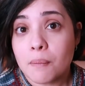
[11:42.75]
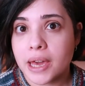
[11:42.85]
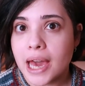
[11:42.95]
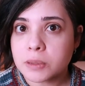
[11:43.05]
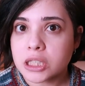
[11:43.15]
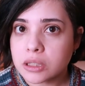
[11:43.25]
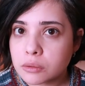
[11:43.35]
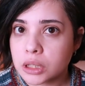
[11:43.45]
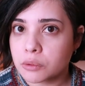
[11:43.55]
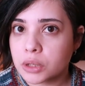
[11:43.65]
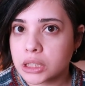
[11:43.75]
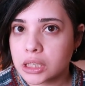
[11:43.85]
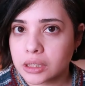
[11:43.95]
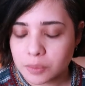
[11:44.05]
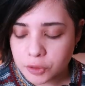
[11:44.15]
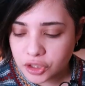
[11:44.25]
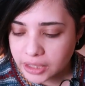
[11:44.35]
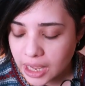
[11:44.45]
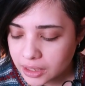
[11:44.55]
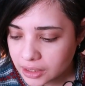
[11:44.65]
my absolutely ridiculous
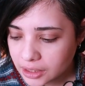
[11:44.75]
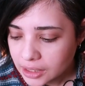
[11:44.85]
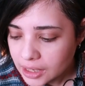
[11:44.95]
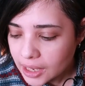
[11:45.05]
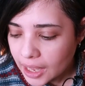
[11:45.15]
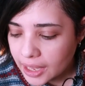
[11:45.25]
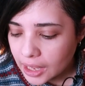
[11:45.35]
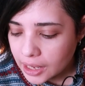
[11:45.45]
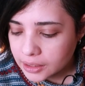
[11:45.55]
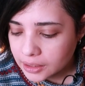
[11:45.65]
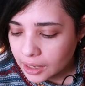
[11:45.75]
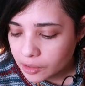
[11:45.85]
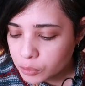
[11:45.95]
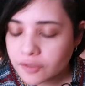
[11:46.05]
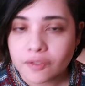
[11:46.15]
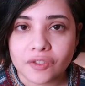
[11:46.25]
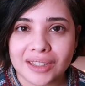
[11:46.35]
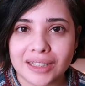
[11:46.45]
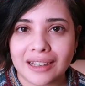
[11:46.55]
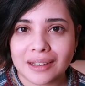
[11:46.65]
personality, and I wasn't
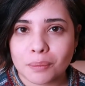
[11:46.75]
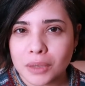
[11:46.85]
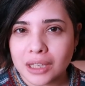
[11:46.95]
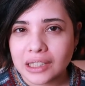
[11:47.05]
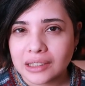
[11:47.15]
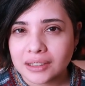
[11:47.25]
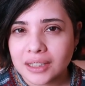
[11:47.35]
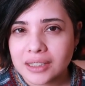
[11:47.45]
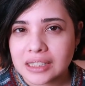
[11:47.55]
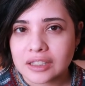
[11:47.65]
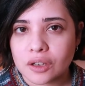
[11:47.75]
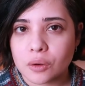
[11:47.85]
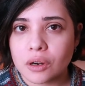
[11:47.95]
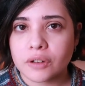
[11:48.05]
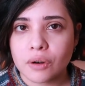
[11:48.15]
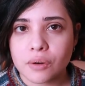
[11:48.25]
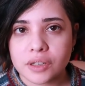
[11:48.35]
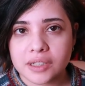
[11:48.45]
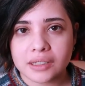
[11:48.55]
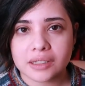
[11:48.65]
feeling like me lately, so of
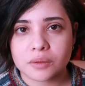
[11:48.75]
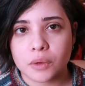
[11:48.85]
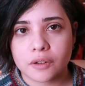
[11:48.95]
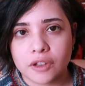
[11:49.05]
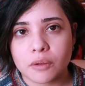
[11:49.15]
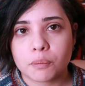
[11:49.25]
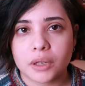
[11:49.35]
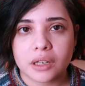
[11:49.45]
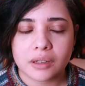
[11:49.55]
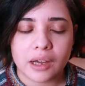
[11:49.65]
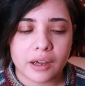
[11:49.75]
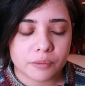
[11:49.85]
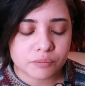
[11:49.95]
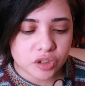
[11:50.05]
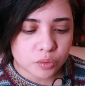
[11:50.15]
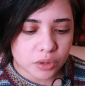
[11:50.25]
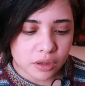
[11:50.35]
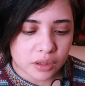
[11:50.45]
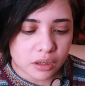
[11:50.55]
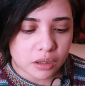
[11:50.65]
course I didn't want to film, but I just
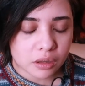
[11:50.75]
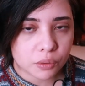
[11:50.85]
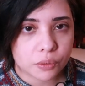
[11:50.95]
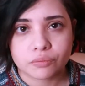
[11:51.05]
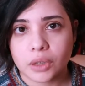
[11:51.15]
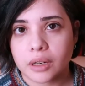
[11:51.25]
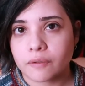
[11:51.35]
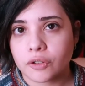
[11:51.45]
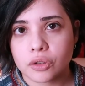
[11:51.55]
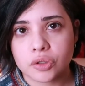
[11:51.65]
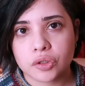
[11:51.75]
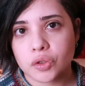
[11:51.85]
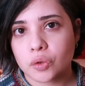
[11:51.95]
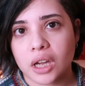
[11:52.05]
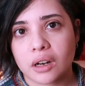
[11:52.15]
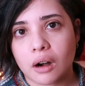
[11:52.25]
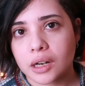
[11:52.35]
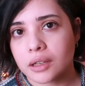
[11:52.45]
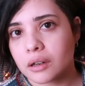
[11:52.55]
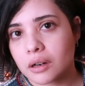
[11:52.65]
want to thank you for those of you that
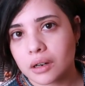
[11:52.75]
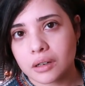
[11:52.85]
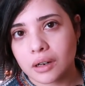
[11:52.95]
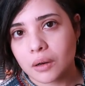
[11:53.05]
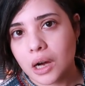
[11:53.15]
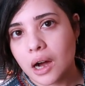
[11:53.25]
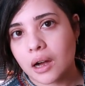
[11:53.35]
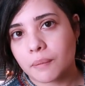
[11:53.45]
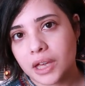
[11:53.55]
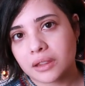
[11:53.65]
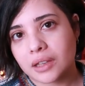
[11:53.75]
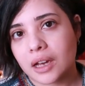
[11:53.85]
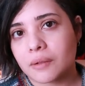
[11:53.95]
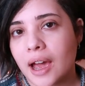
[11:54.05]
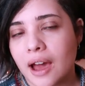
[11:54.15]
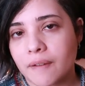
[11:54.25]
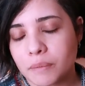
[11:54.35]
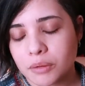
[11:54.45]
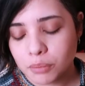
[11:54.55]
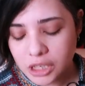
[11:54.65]
are here and that
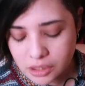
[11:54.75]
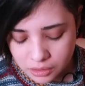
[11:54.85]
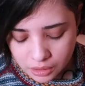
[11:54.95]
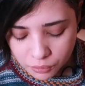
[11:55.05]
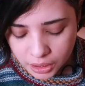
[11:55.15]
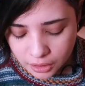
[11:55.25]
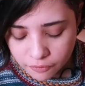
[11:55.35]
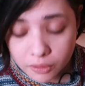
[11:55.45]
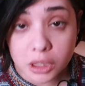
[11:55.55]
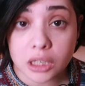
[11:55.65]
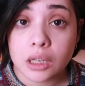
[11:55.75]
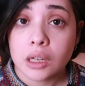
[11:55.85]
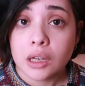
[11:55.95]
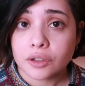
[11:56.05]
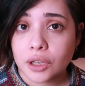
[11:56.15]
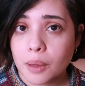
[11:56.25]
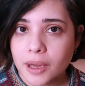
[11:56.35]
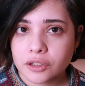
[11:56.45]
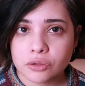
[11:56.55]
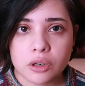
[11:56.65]
have been patiently waiting for me to get
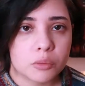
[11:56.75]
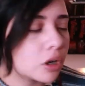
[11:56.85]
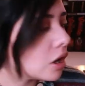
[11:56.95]
back to normal.